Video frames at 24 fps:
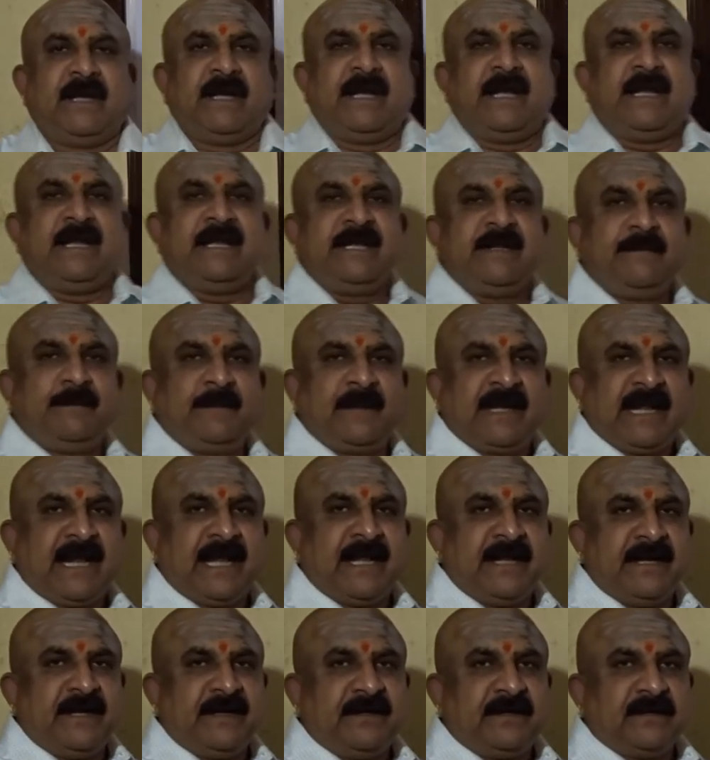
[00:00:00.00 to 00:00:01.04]
Any
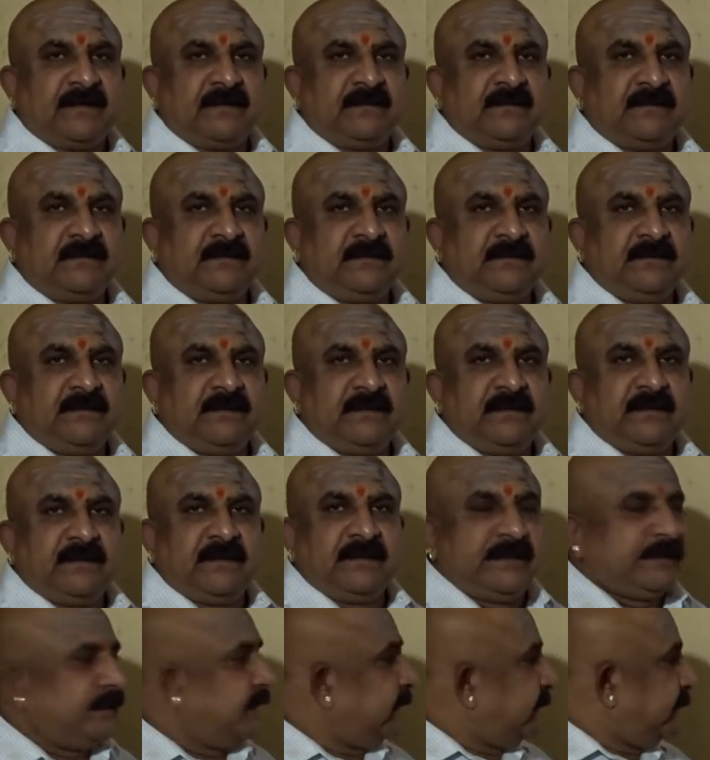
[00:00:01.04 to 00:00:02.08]
planet
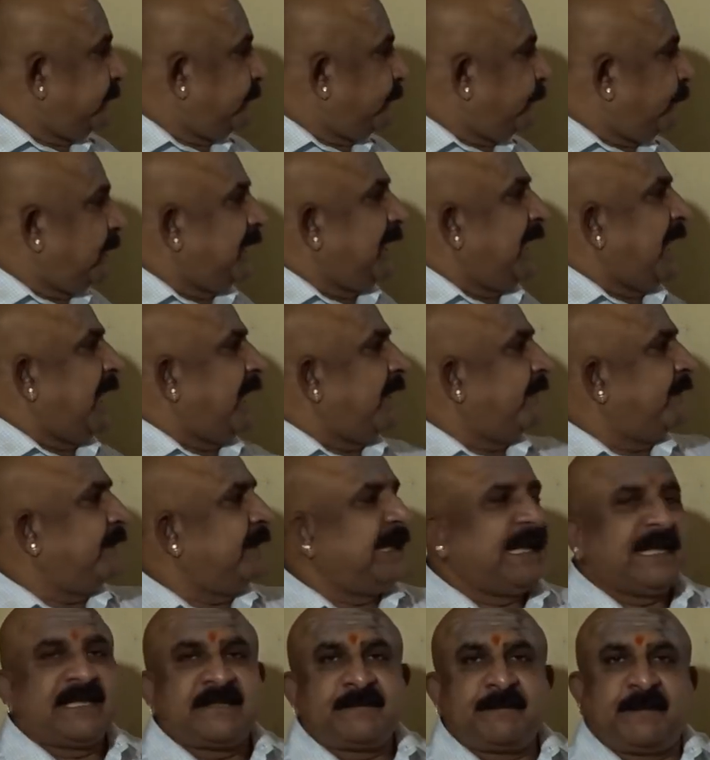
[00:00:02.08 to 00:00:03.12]
will have an
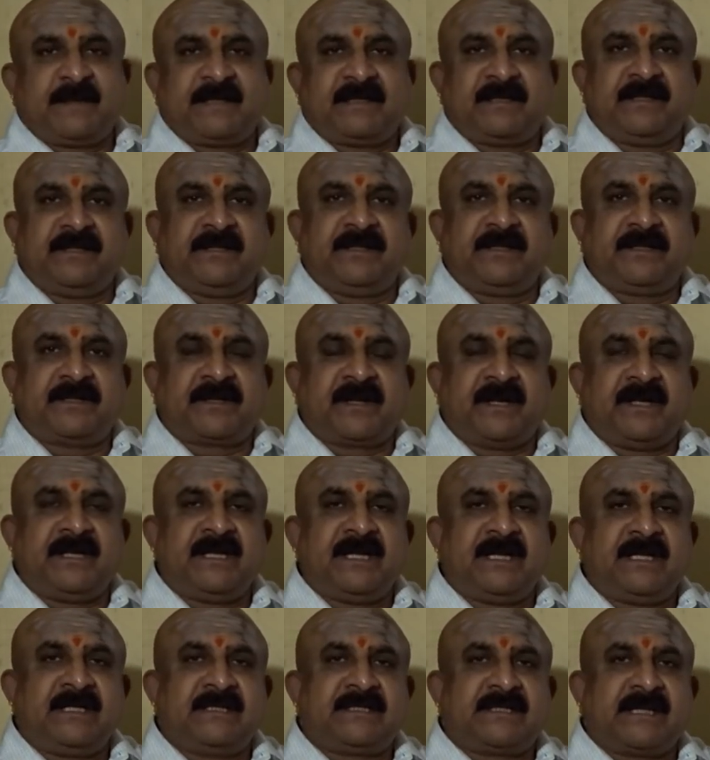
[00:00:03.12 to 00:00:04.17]
aspect in the
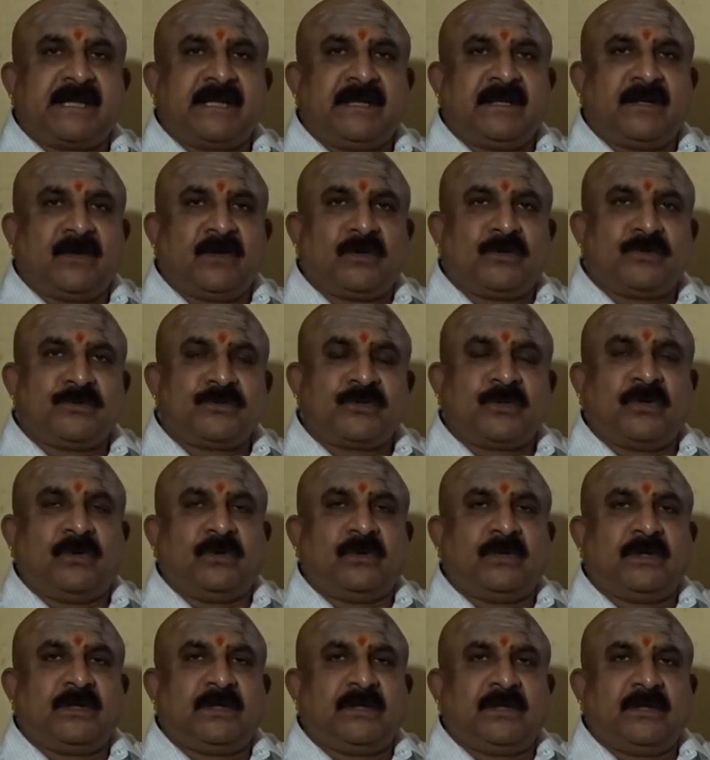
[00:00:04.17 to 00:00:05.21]
trinal sign
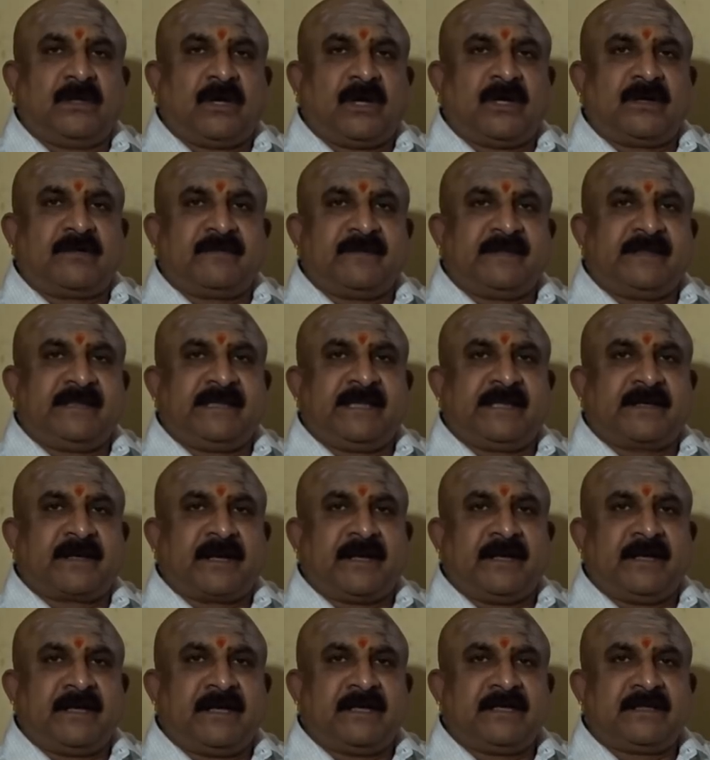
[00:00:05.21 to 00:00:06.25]
also, or with the
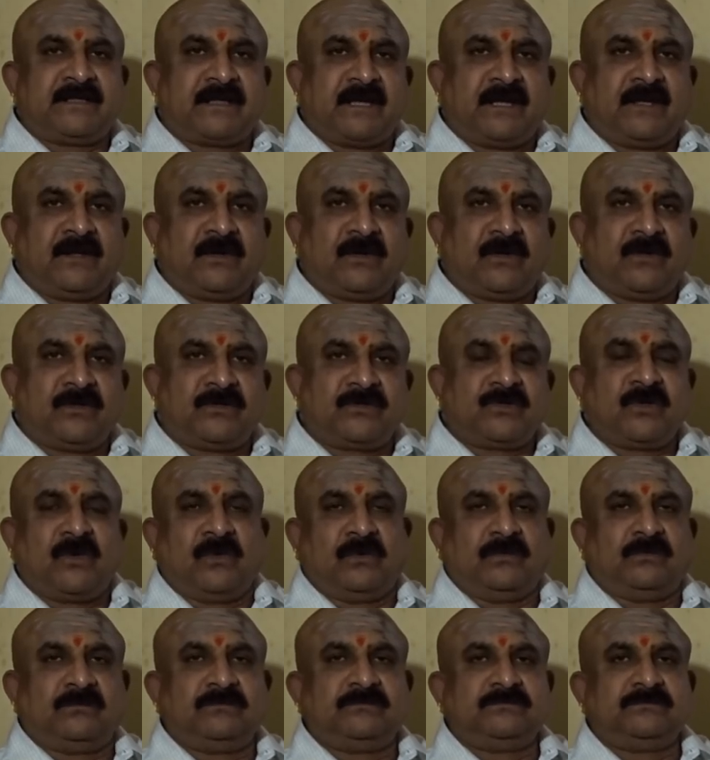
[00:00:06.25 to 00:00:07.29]
trinal sign
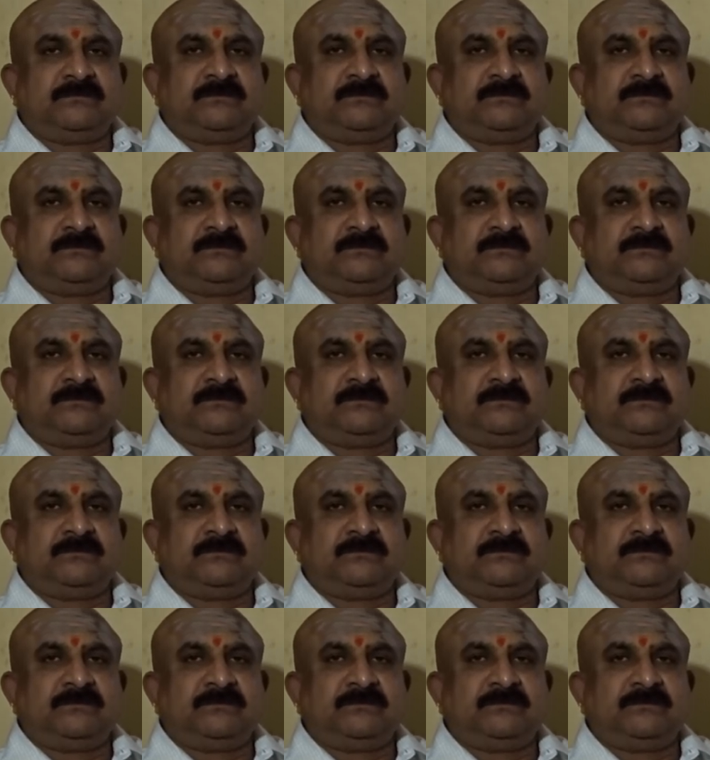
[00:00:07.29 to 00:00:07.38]
also.